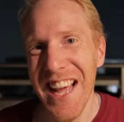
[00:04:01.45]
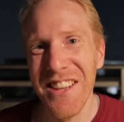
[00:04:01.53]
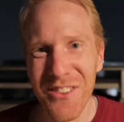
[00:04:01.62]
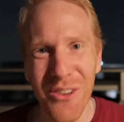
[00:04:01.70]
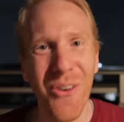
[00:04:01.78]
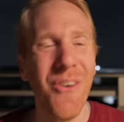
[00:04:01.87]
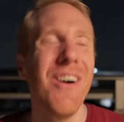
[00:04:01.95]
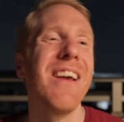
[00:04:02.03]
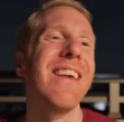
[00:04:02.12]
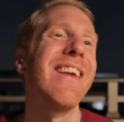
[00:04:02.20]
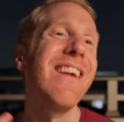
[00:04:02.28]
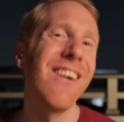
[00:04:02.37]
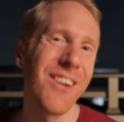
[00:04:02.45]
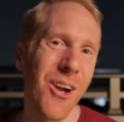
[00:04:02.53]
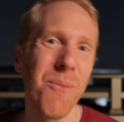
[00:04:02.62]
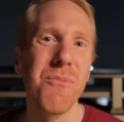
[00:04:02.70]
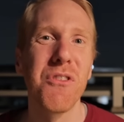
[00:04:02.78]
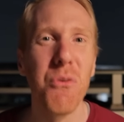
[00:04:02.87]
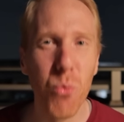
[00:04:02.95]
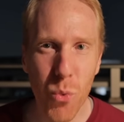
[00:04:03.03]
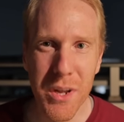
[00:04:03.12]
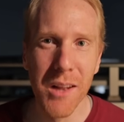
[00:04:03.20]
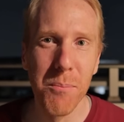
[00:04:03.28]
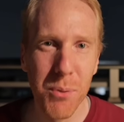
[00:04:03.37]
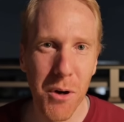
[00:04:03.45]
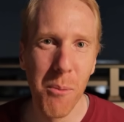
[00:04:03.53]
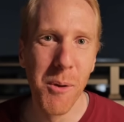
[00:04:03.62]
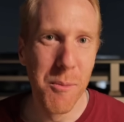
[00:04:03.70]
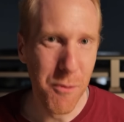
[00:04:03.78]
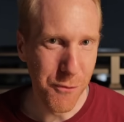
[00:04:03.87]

so here comes the real problem